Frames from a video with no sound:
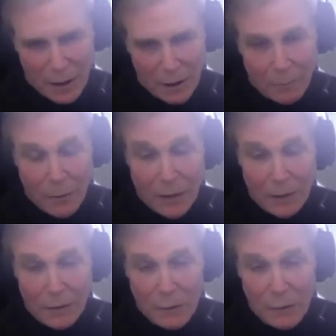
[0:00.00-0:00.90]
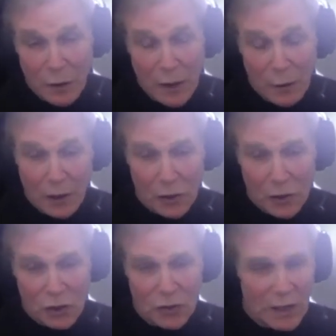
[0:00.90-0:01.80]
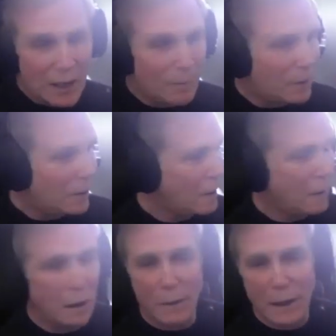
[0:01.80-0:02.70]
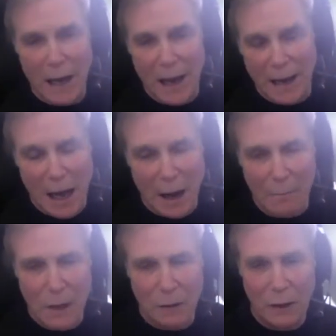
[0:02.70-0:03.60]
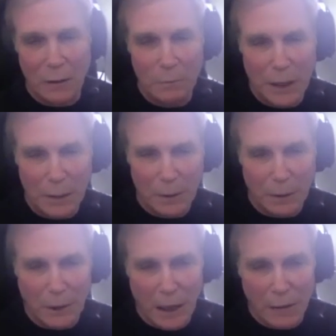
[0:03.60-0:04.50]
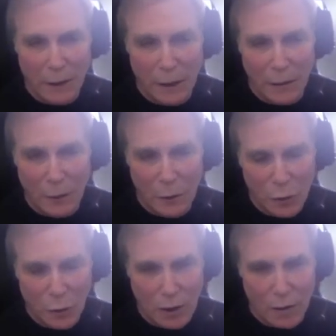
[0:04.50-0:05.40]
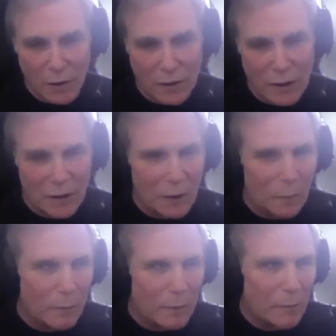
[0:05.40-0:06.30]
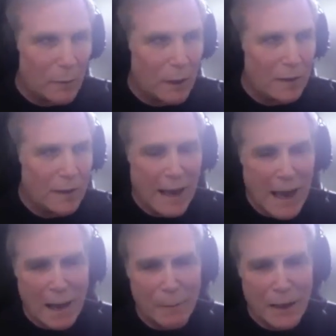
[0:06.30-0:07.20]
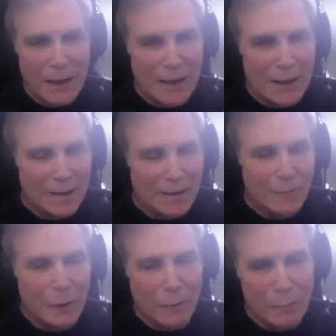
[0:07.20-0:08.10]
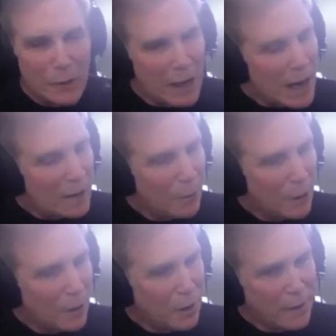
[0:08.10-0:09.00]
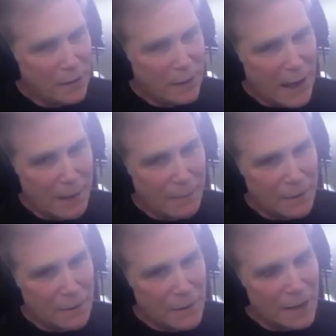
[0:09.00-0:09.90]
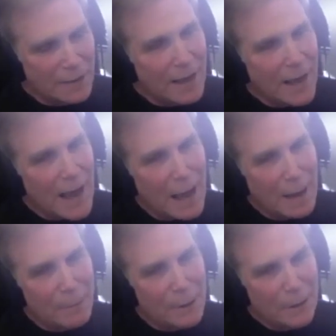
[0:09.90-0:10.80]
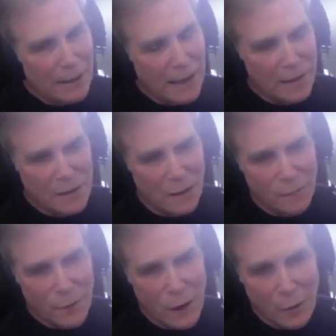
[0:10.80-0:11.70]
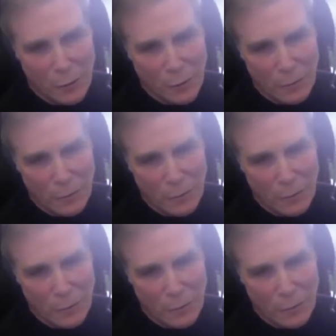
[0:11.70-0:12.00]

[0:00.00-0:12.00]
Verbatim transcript: Yeah. But so they look at Shazam and they go, oh my God, I got a million people on there that are doing all these things. And remember, in the app, but the, the odd part about the app is not the app, it's the phone.